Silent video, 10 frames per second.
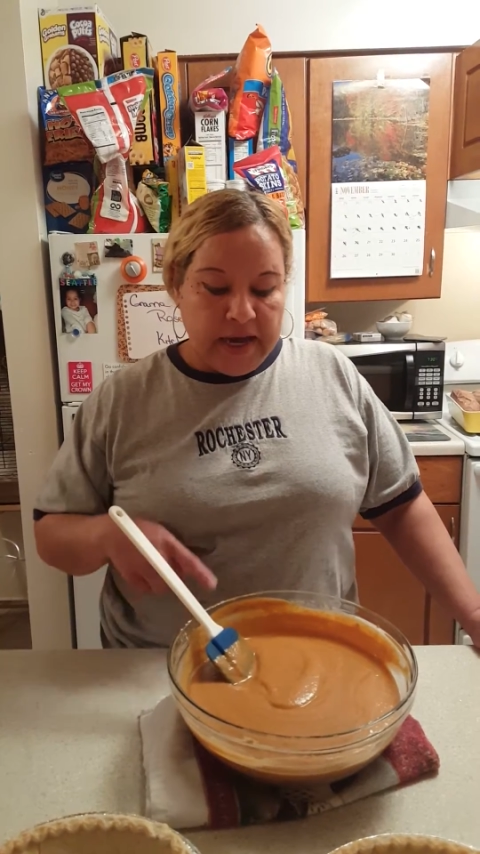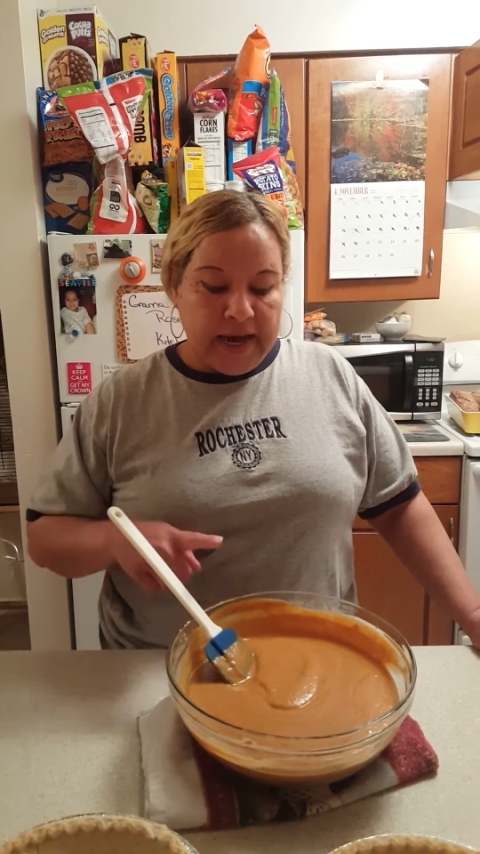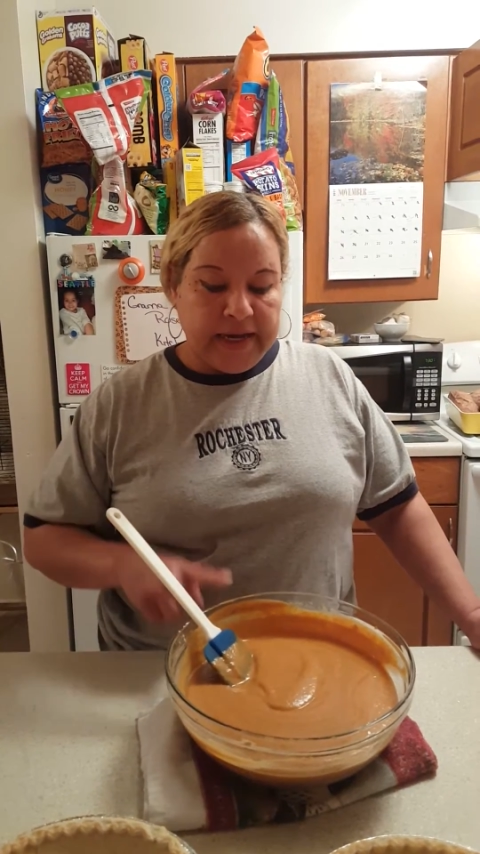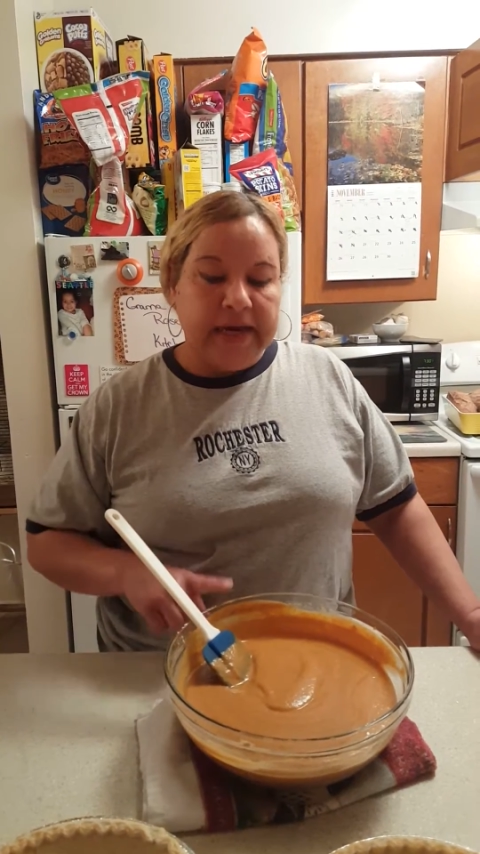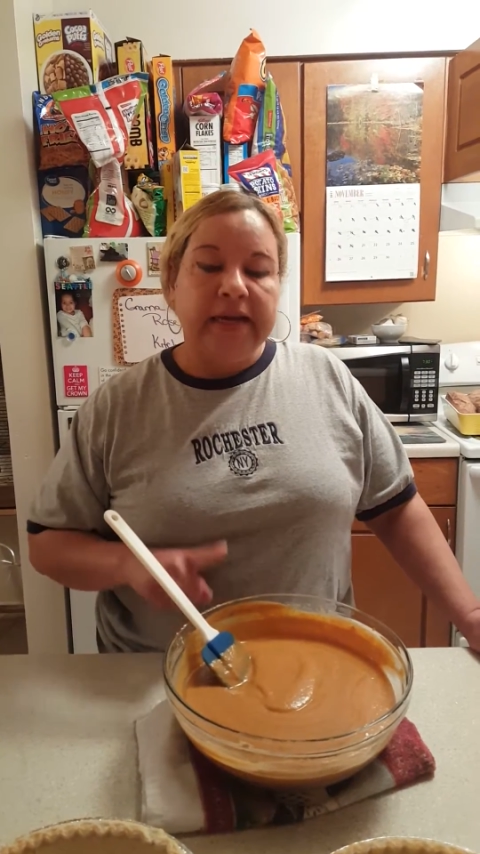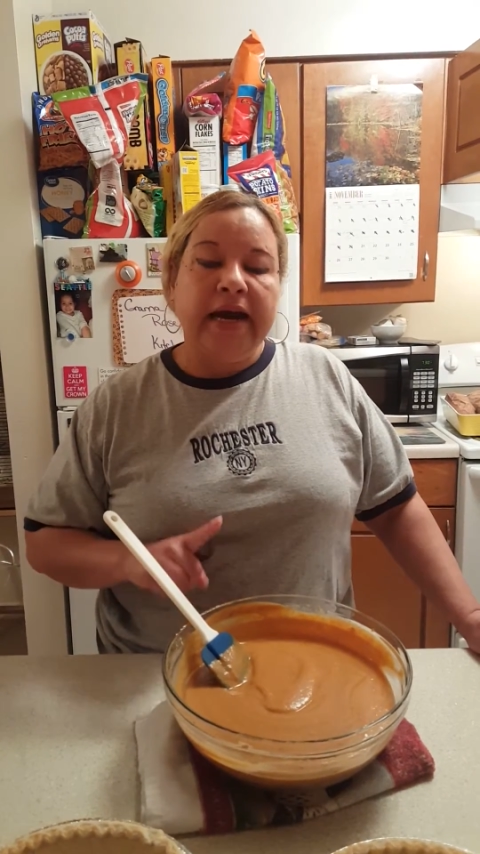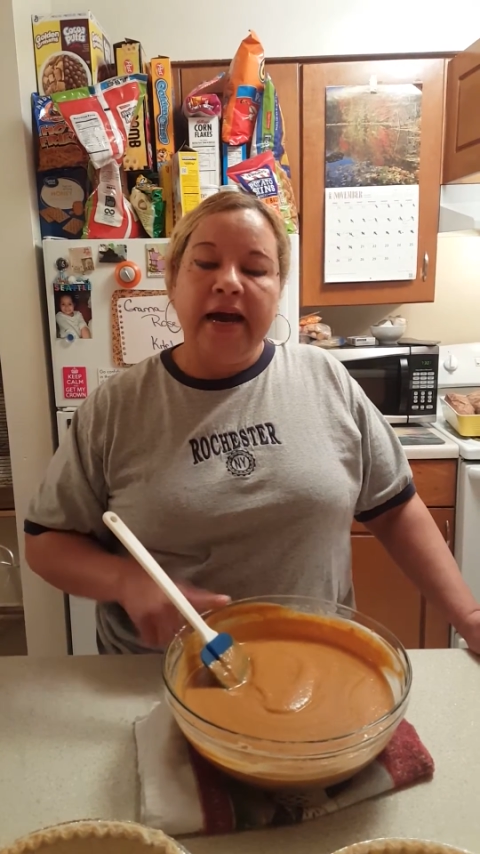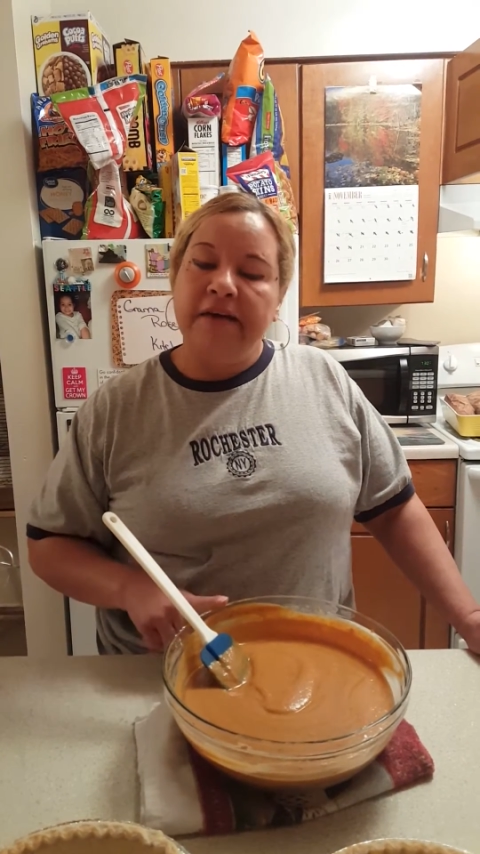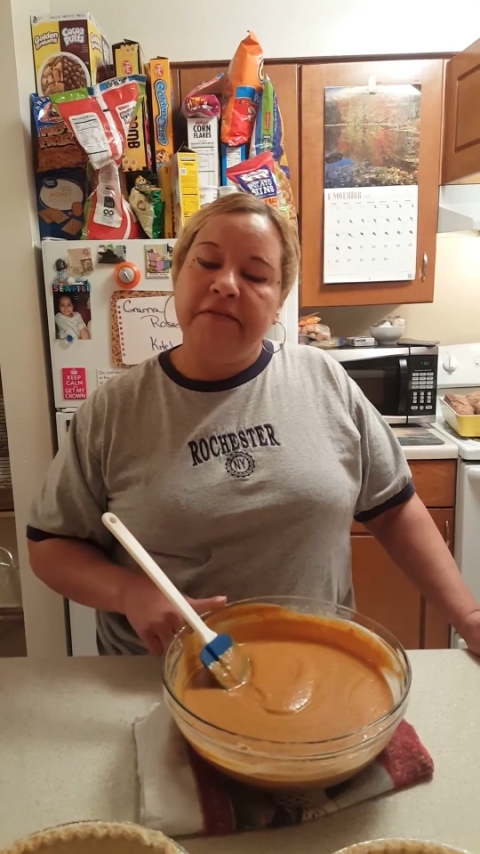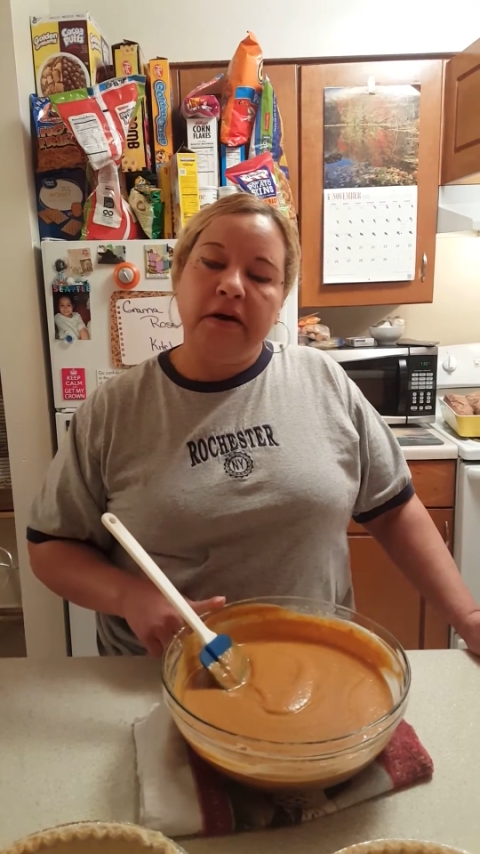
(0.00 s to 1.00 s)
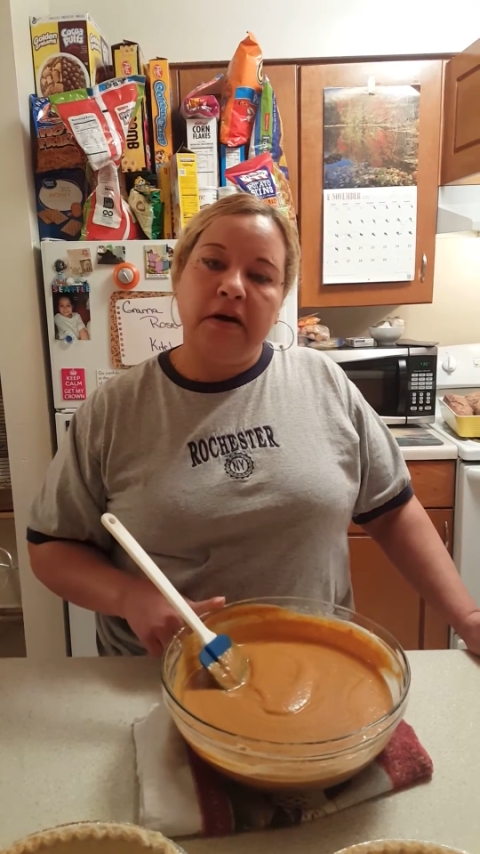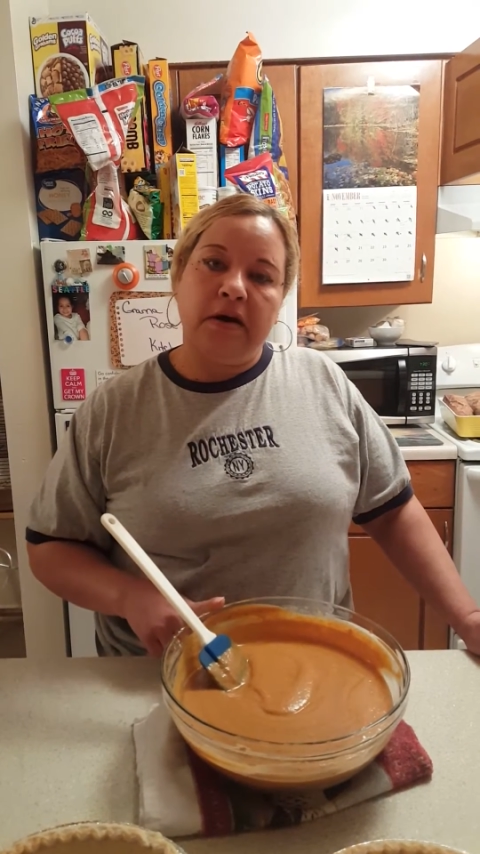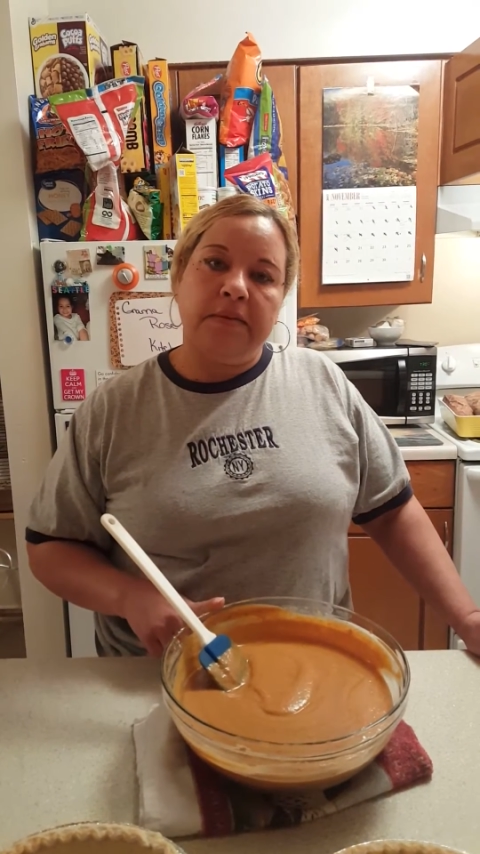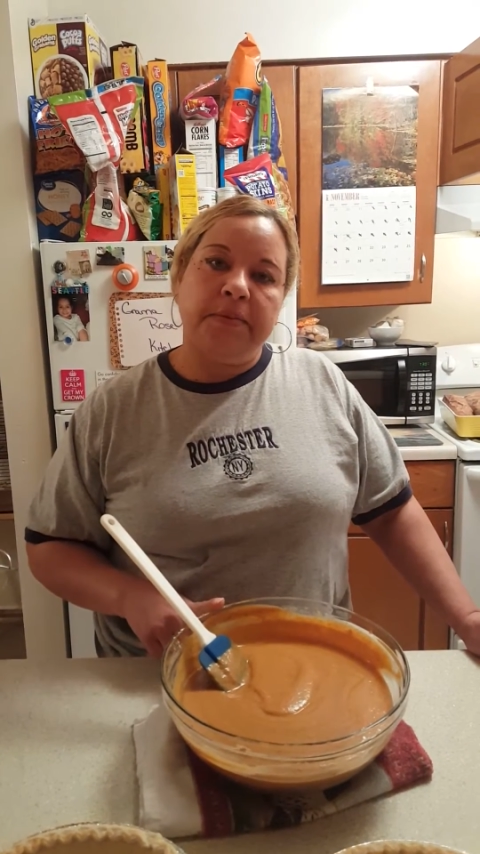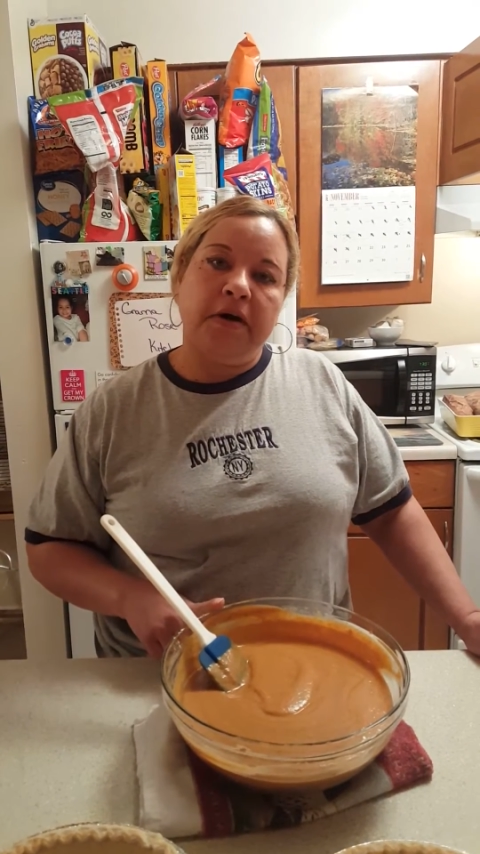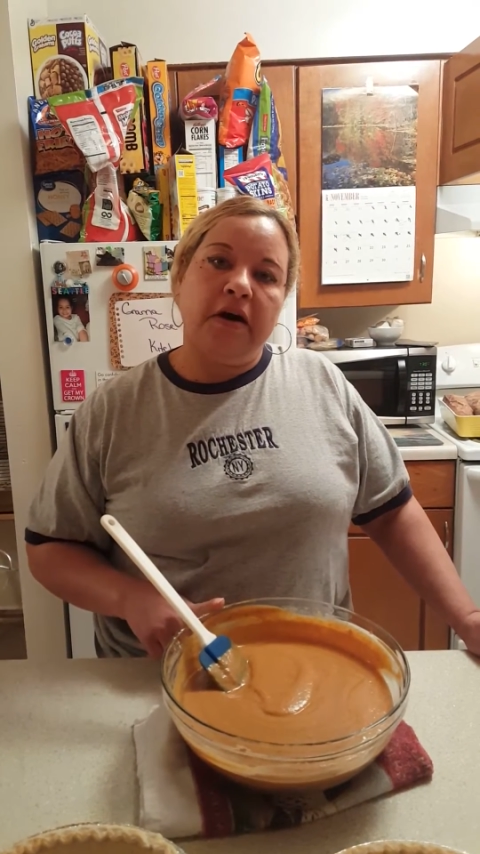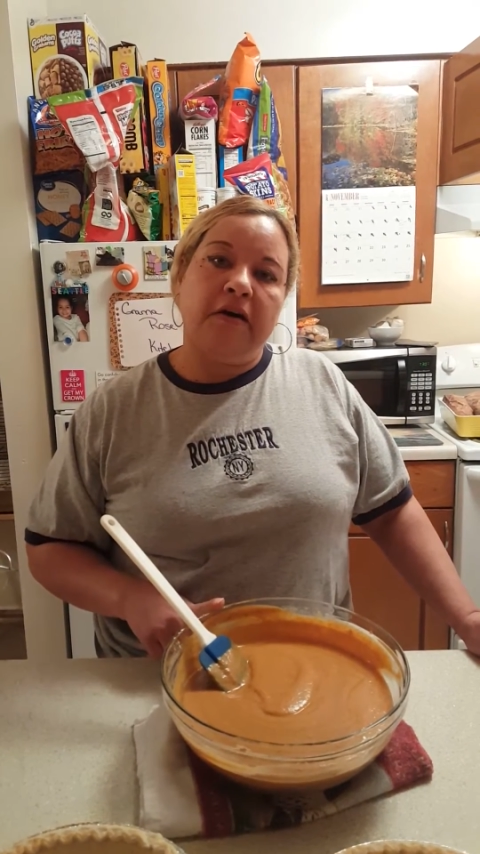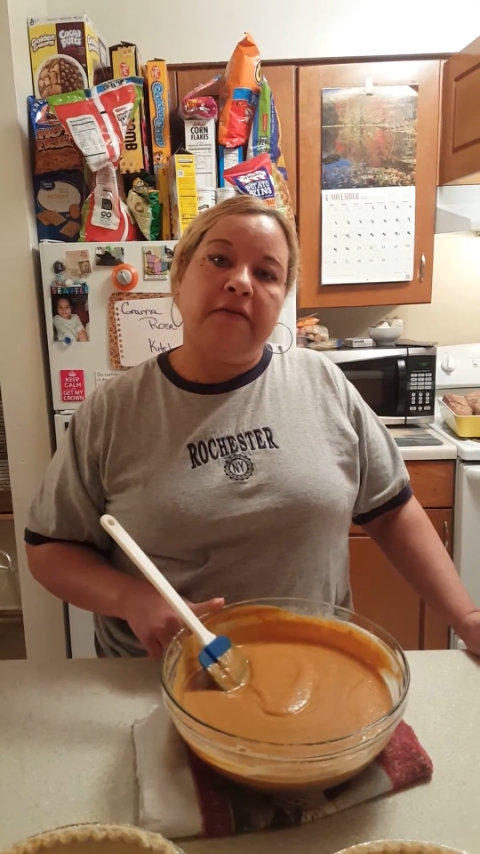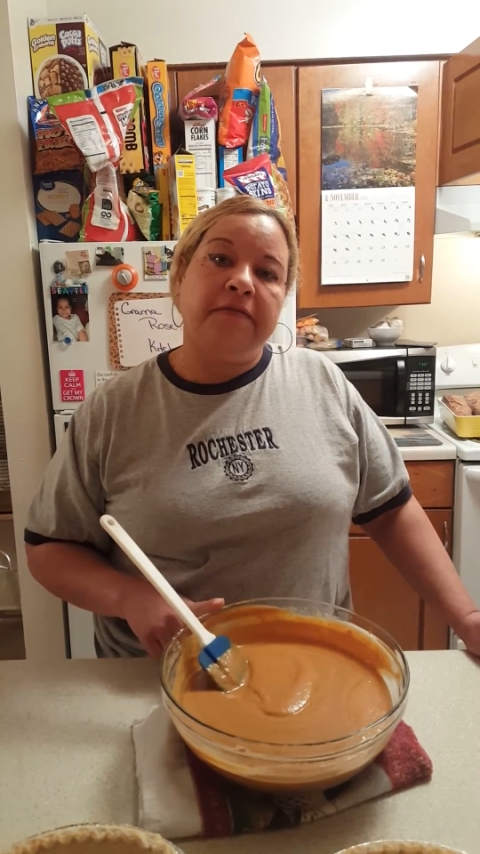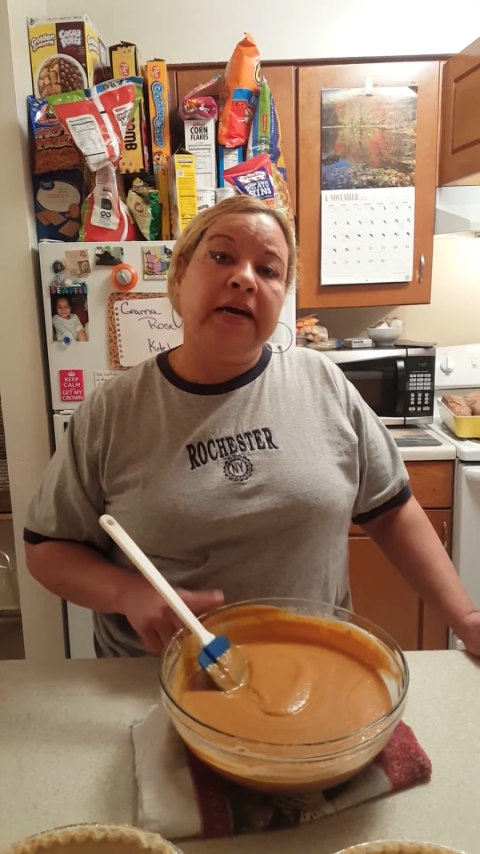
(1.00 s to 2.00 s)
I added 1/2 cup
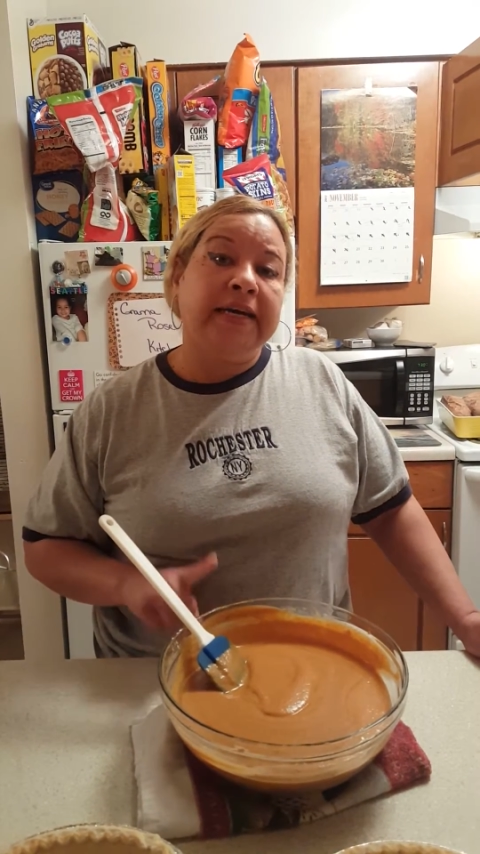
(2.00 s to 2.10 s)
of